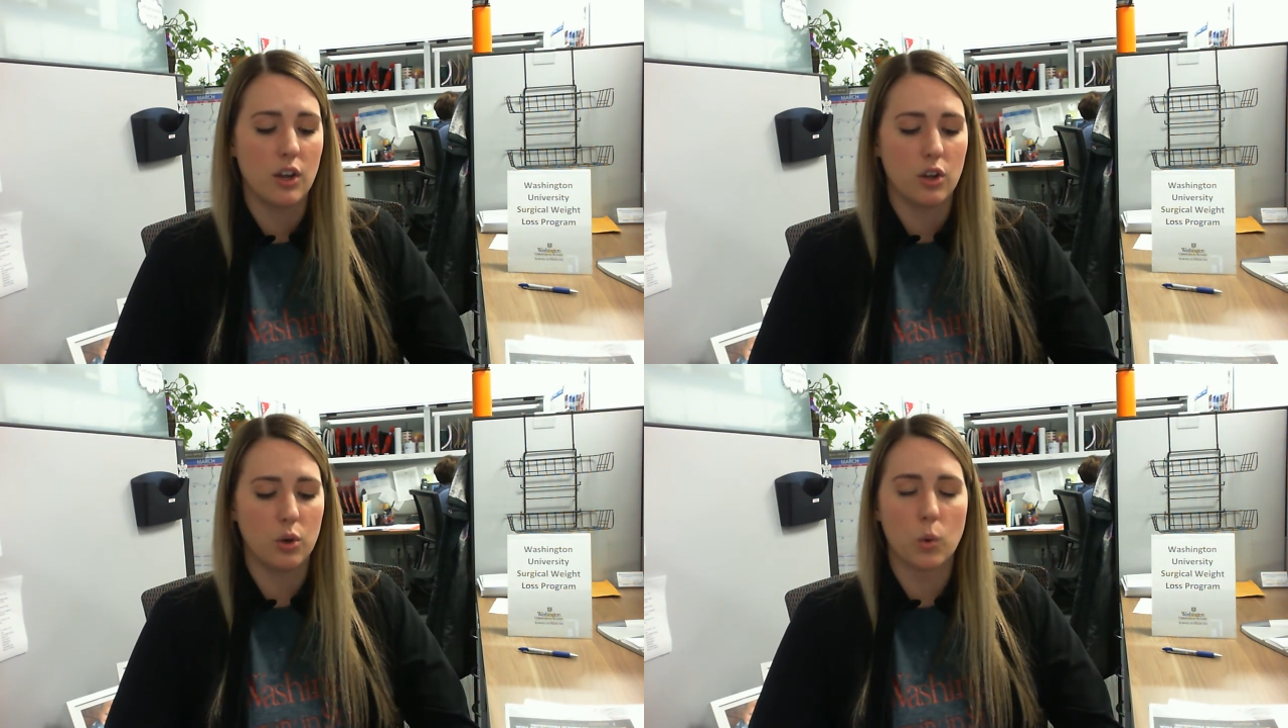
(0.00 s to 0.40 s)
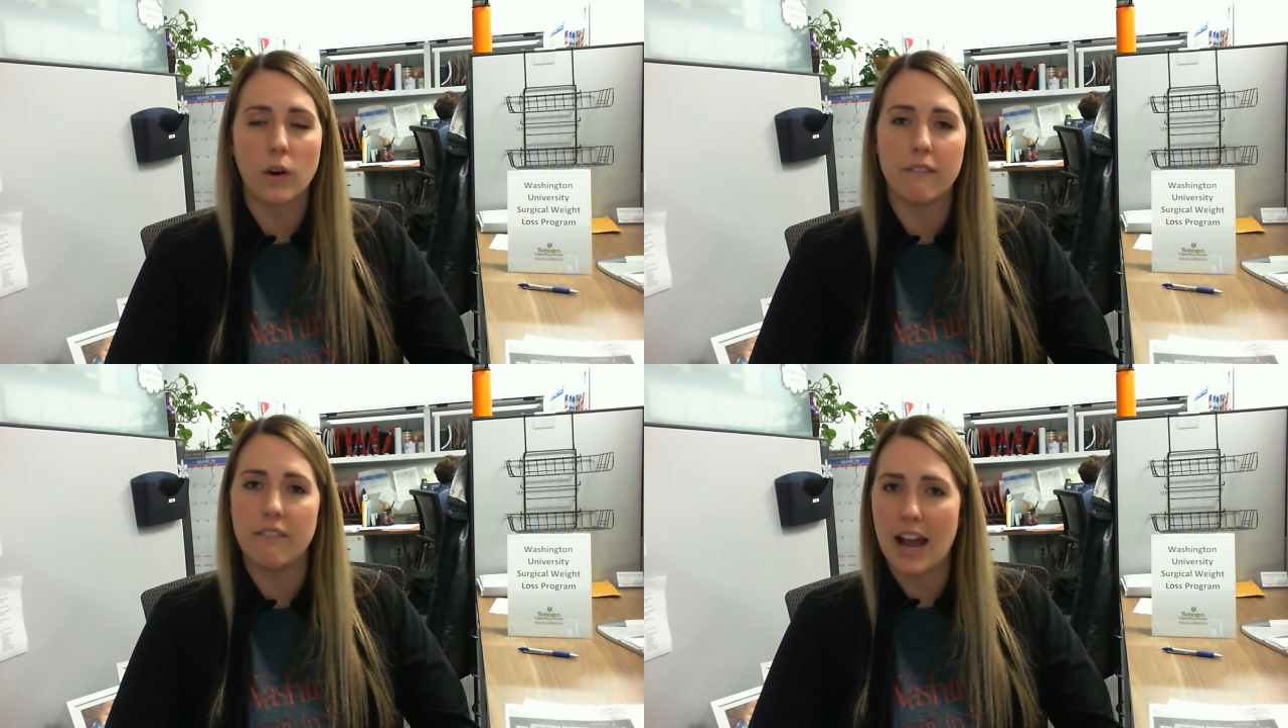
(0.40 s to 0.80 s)

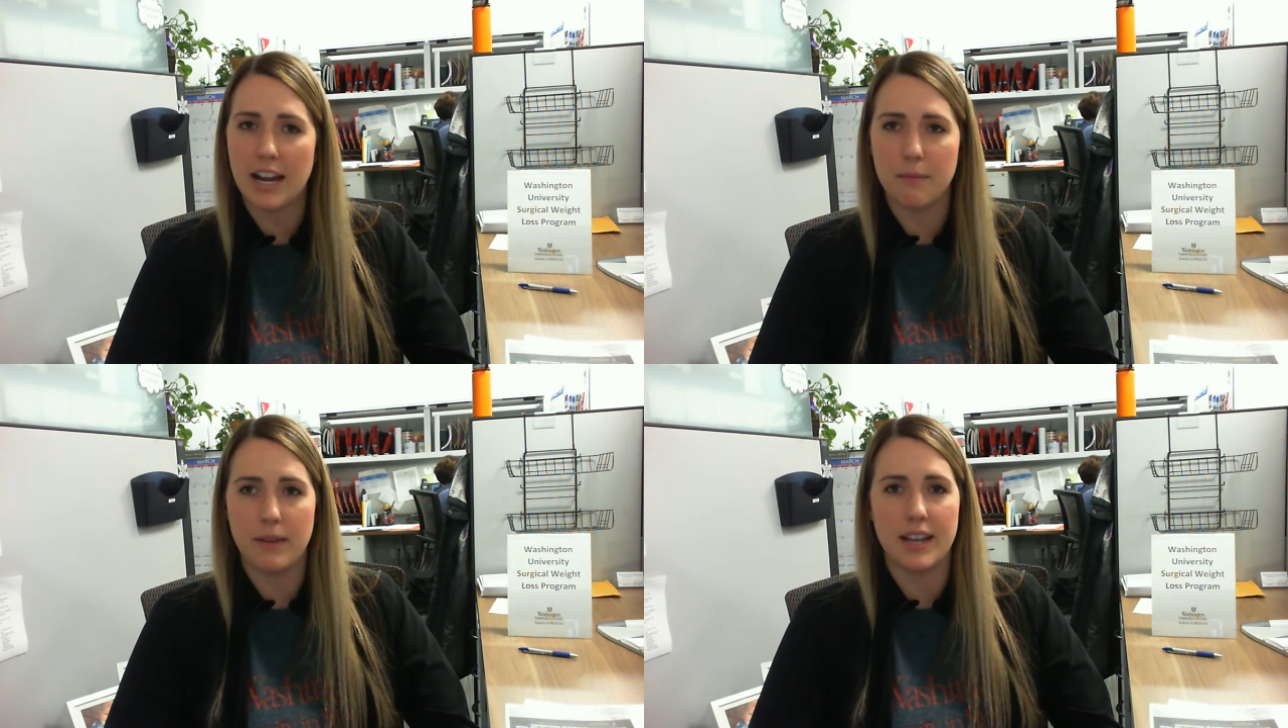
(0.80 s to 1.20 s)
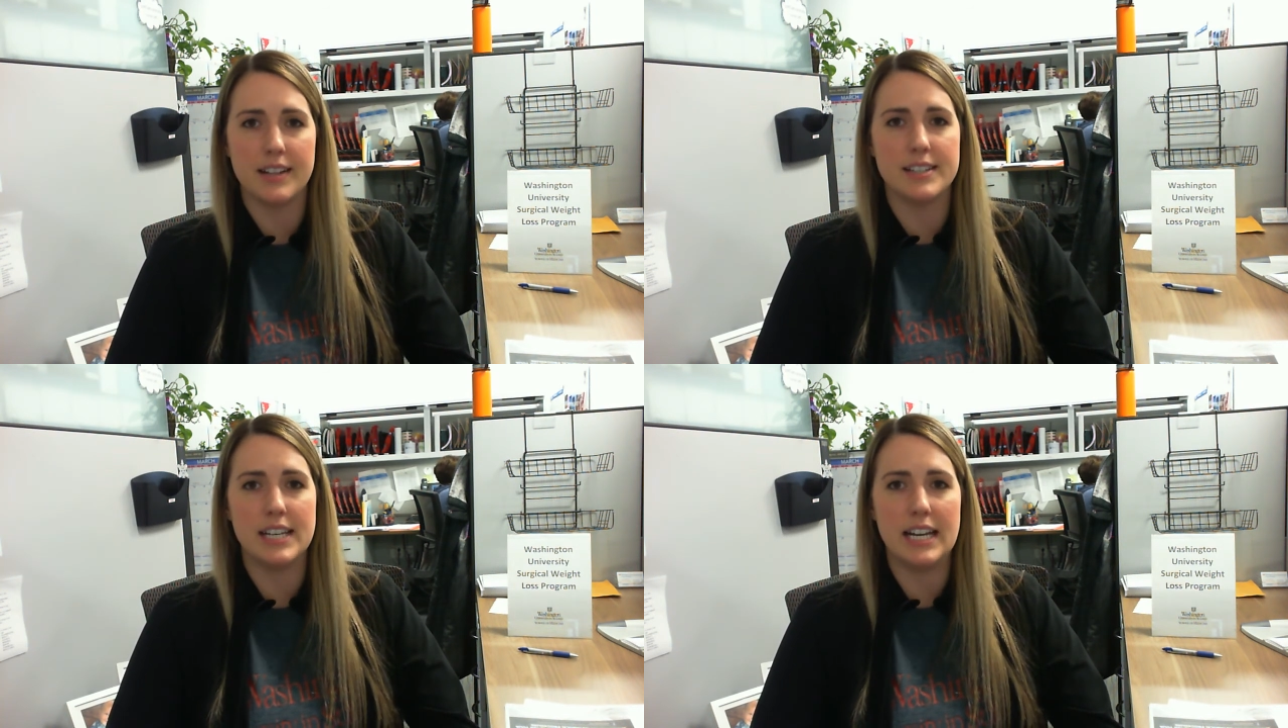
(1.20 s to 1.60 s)
your
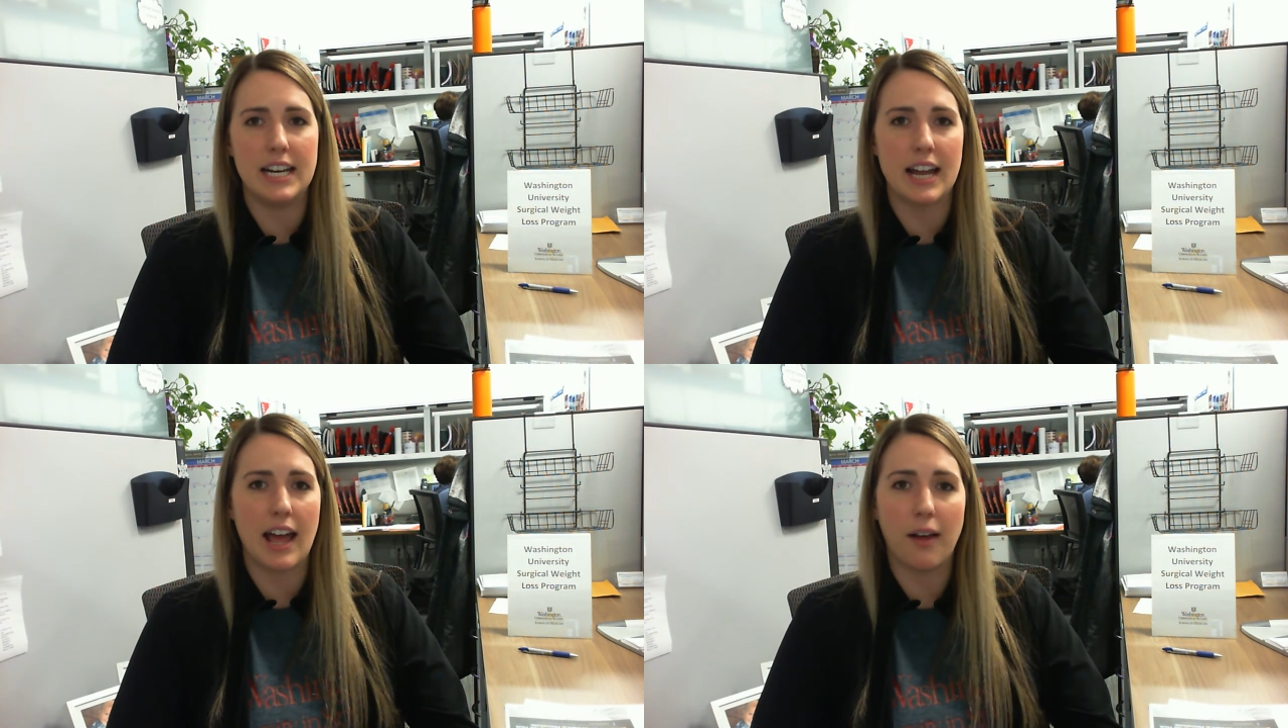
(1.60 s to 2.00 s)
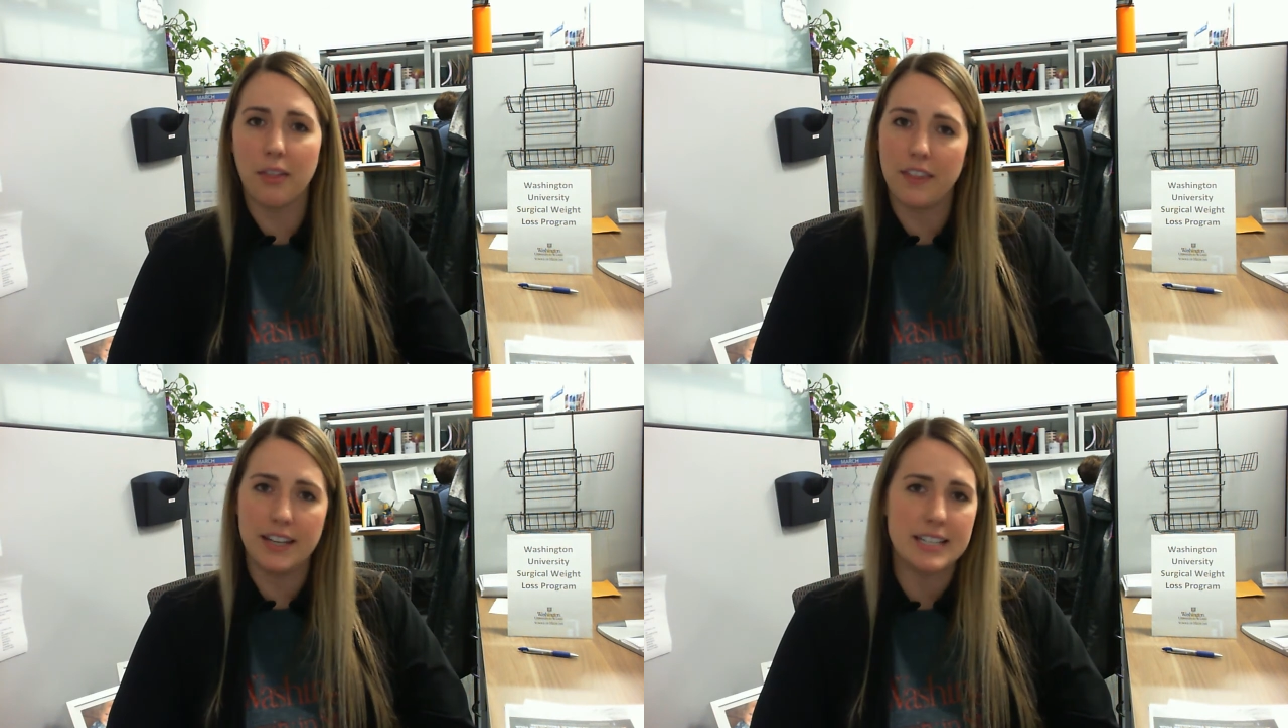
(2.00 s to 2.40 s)
vitamins, eating a
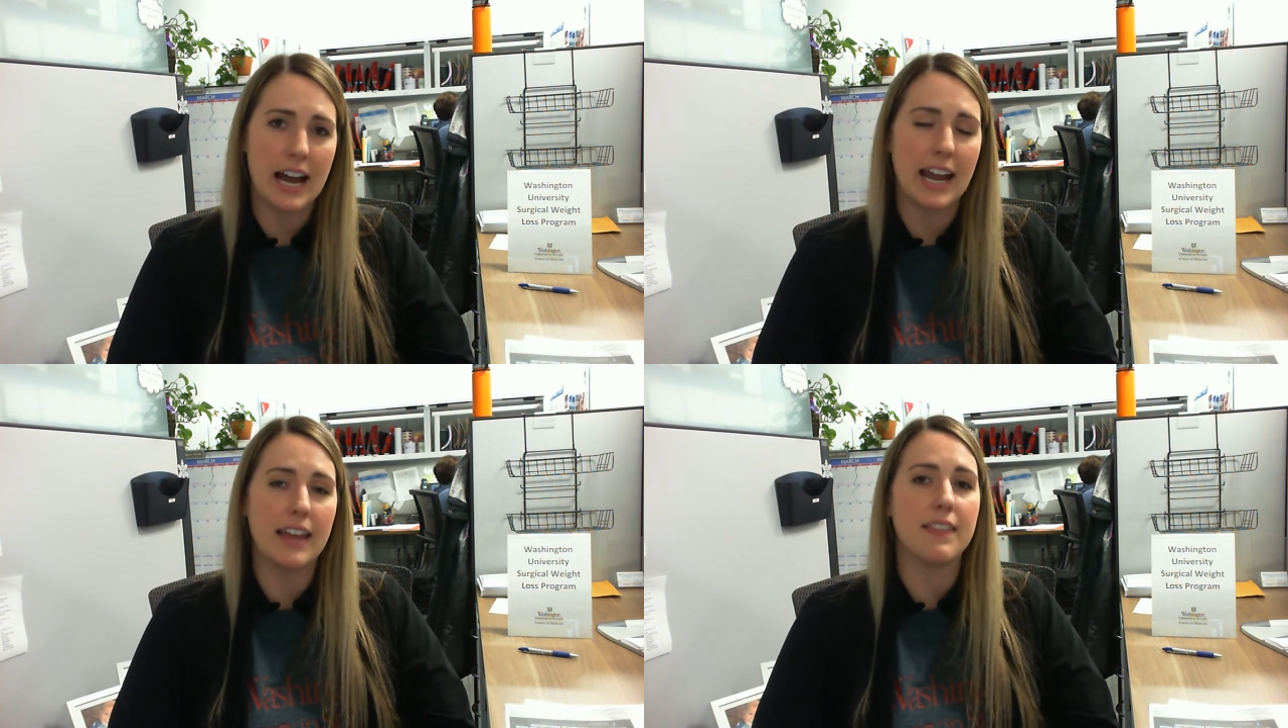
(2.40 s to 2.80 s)
healthy diet.